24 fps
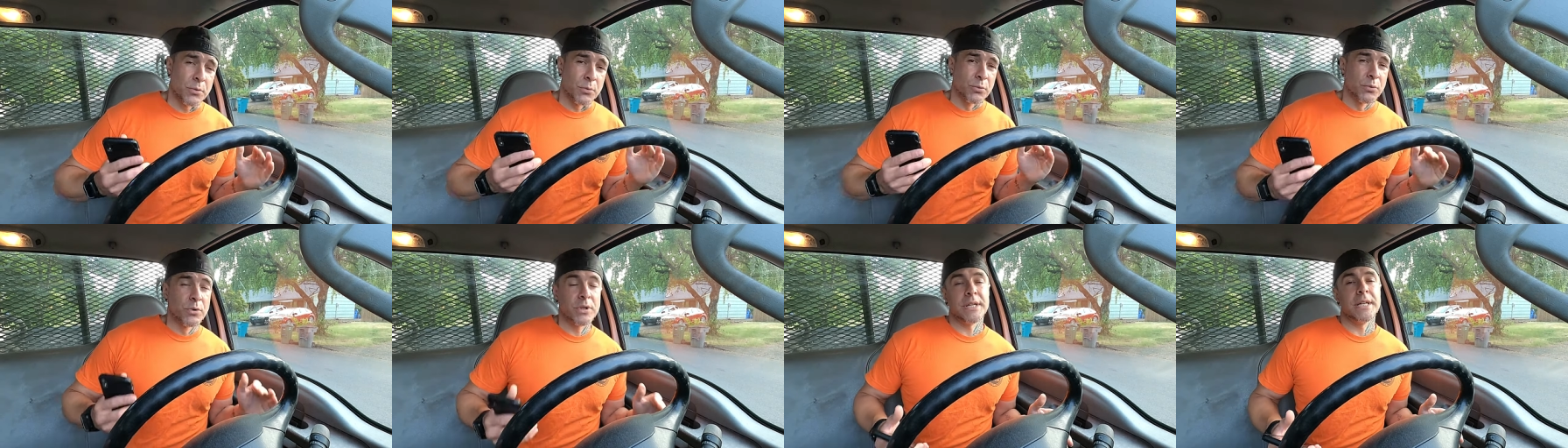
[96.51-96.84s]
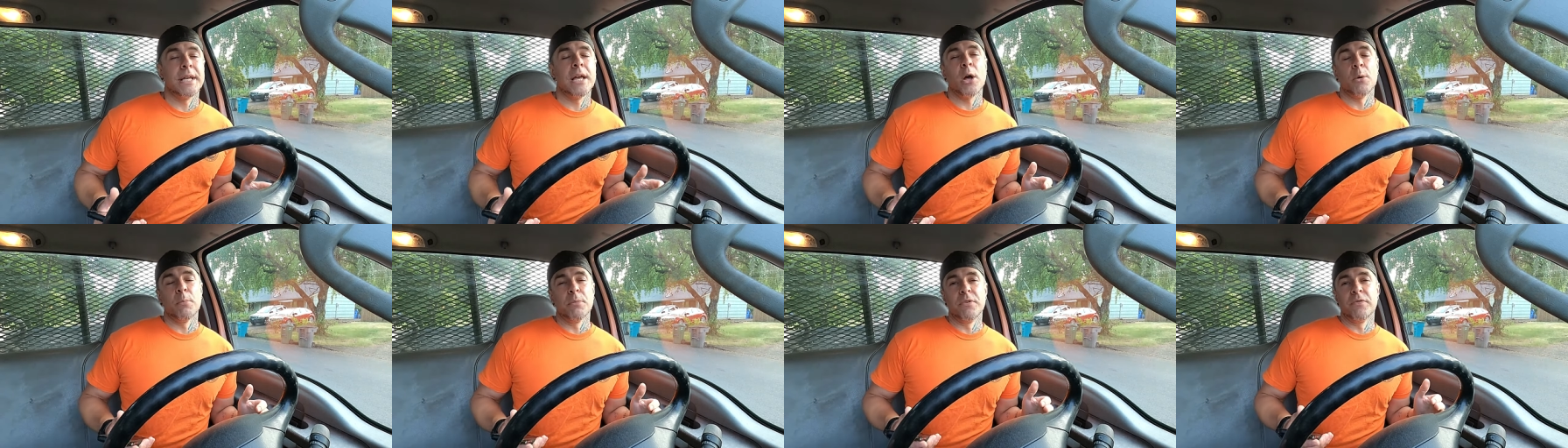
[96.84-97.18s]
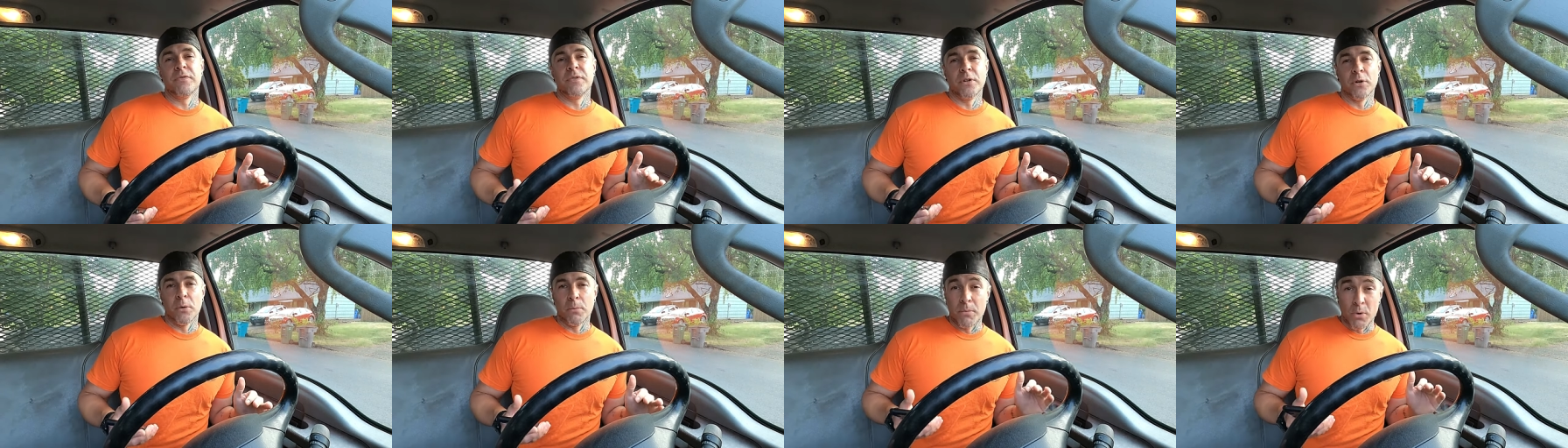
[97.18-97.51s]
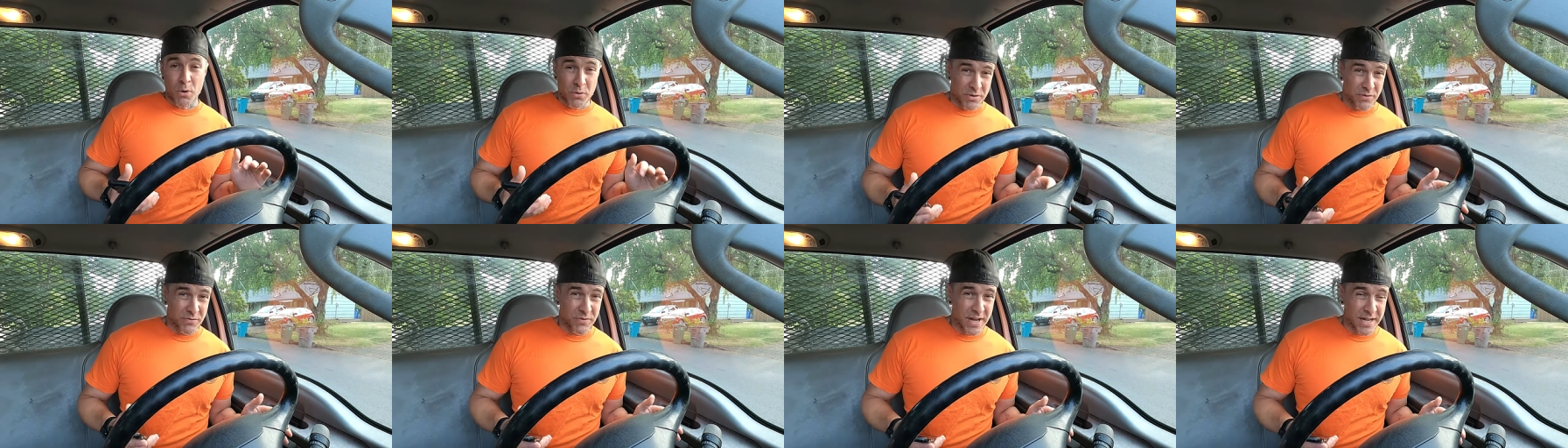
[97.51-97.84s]
really help me feel
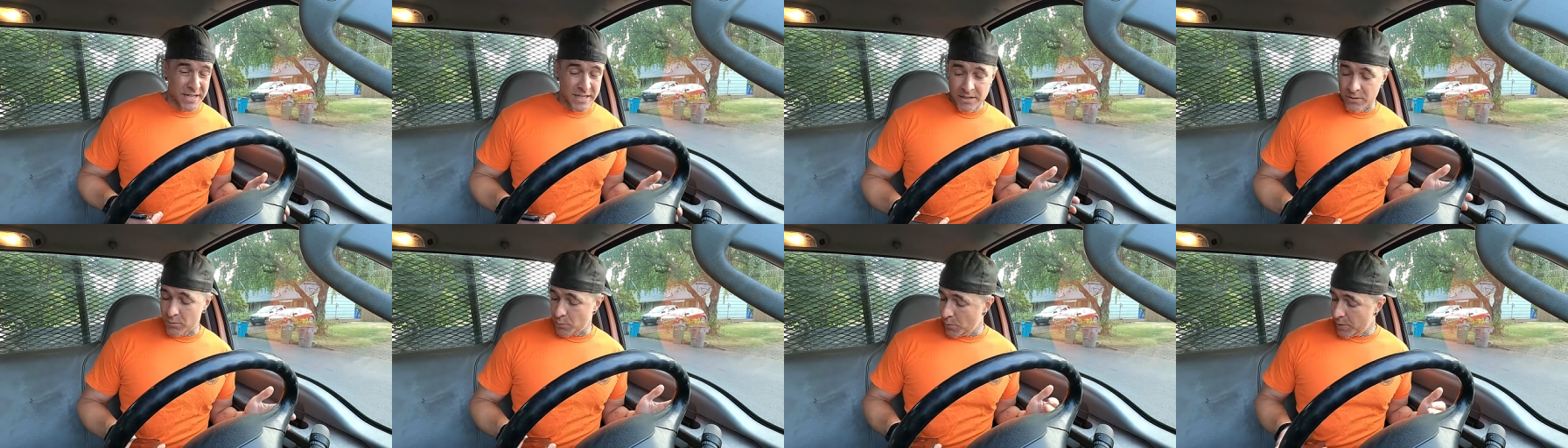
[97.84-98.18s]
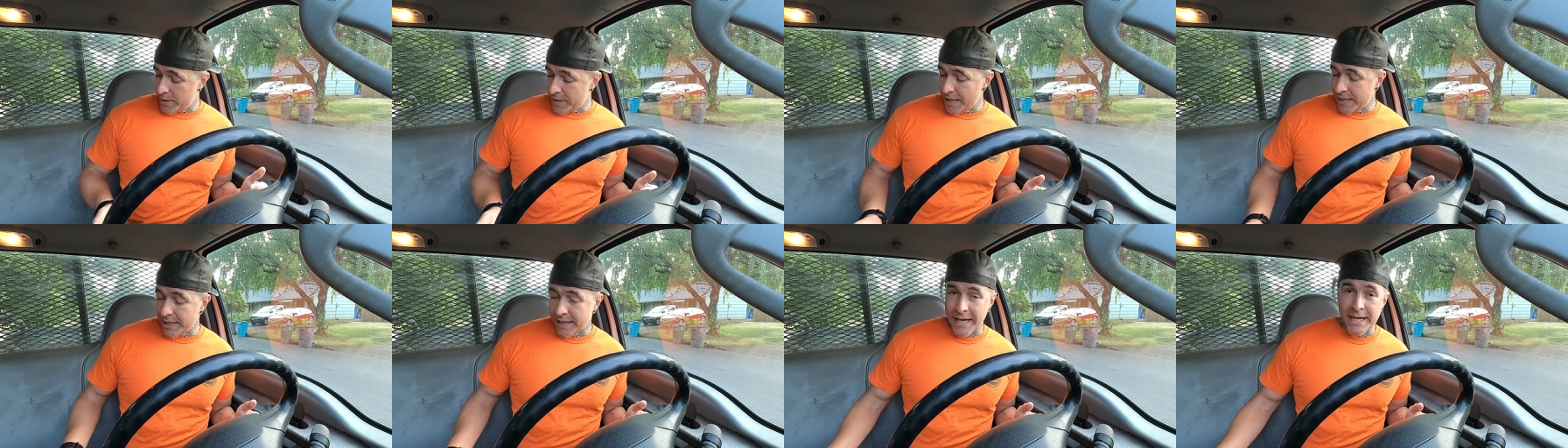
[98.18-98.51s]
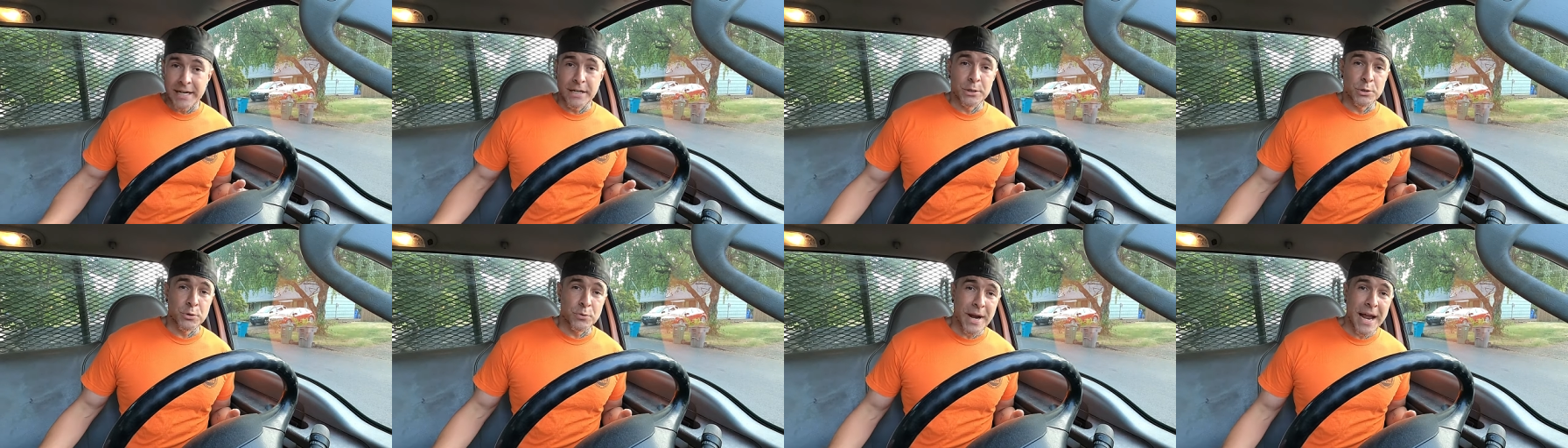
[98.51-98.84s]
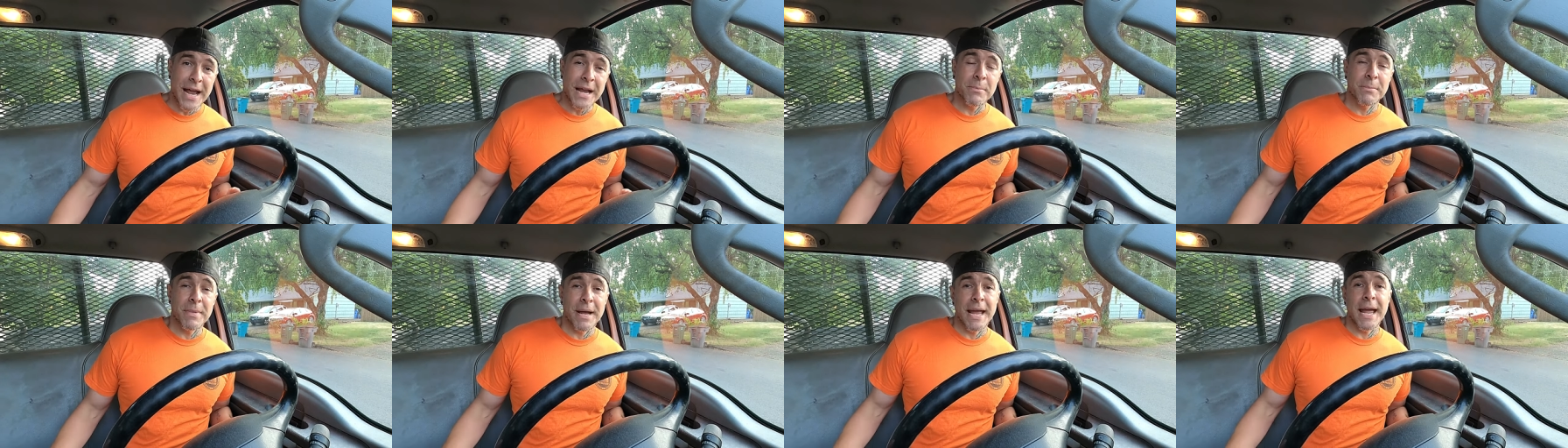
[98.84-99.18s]
motivated when I gotta
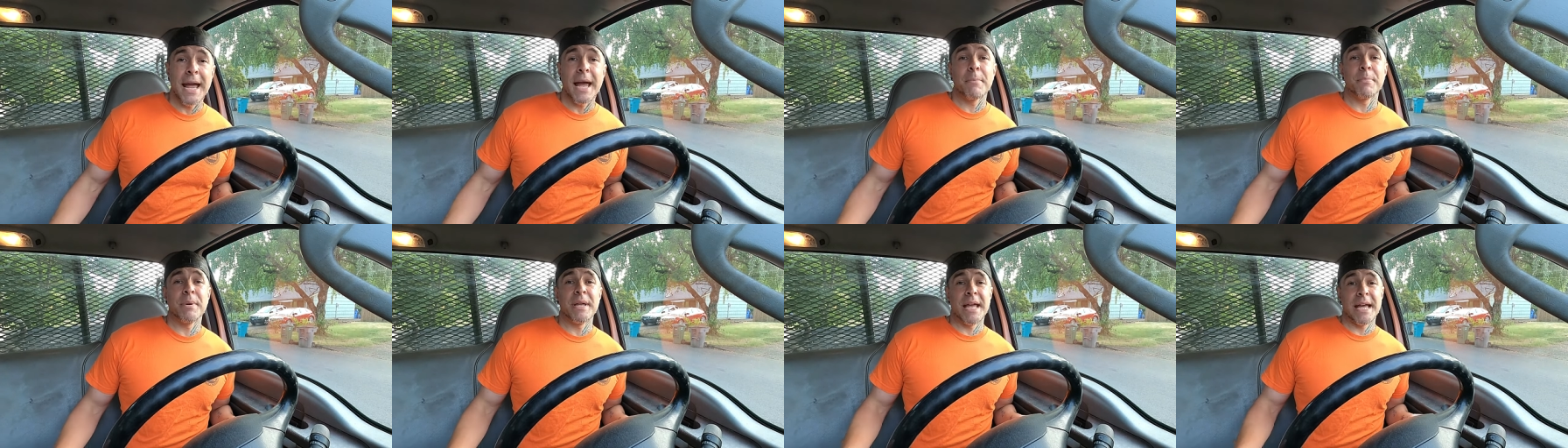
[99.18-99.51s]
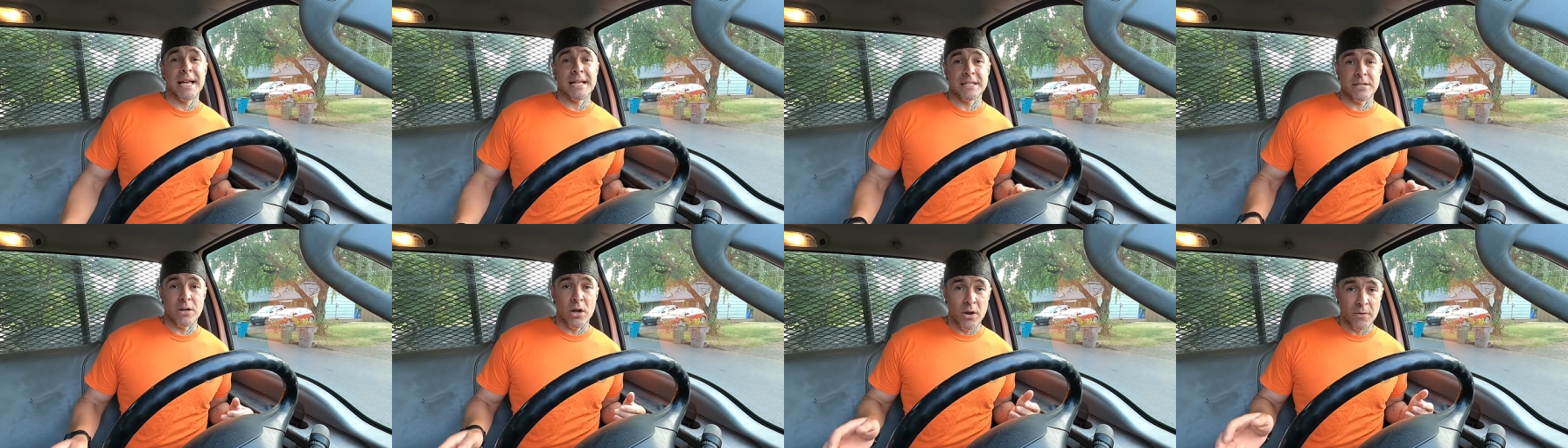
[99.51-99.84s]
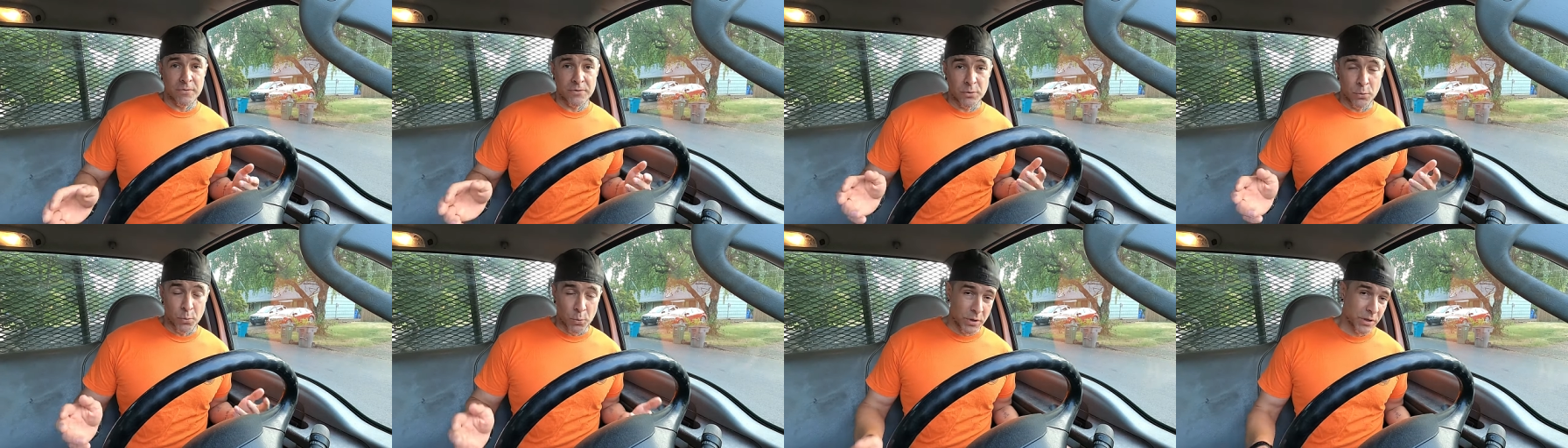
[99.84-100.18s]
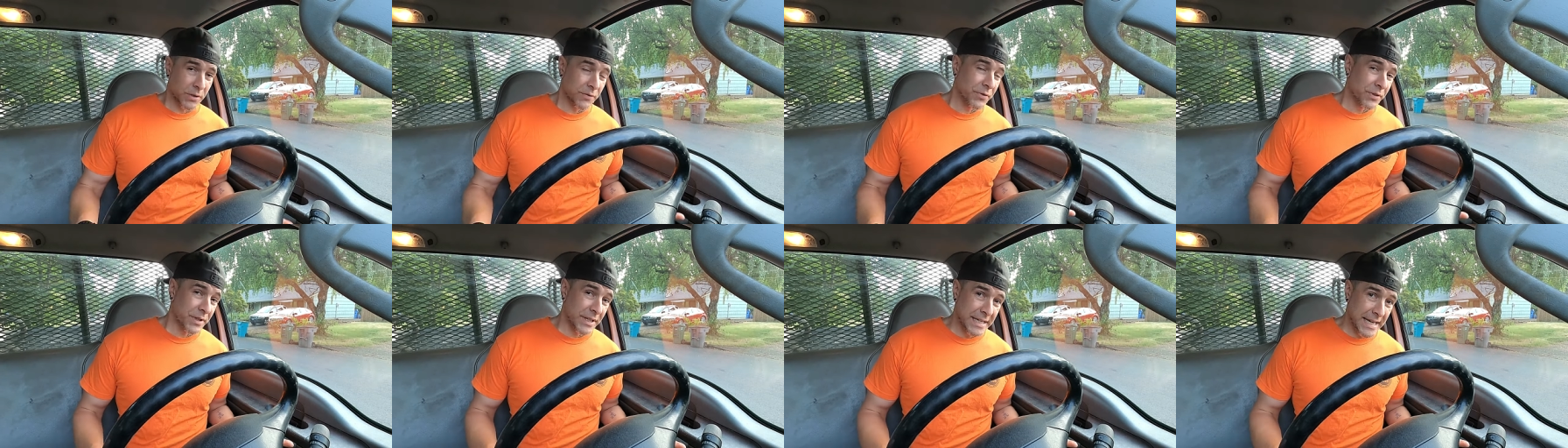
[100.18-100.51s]
drag my happy ass off to
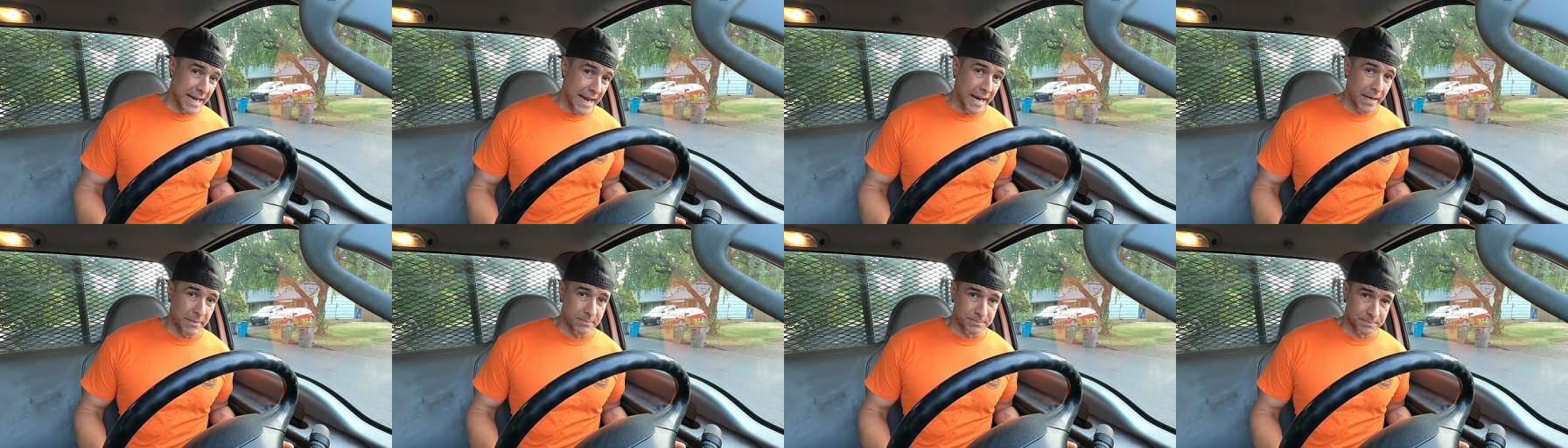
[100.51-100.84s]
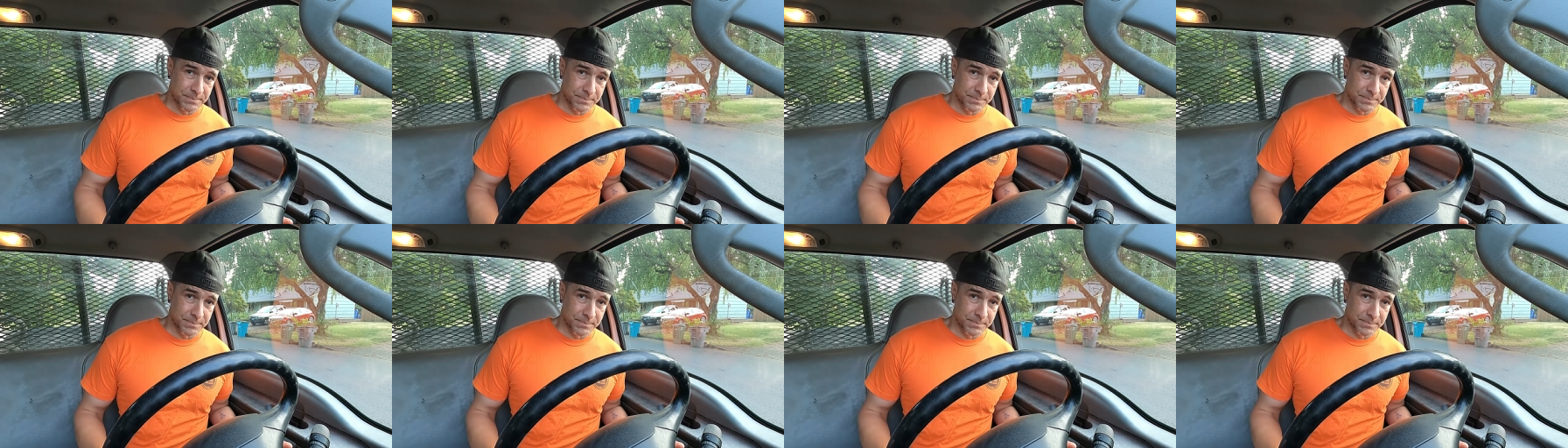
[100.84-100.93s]
work for the day.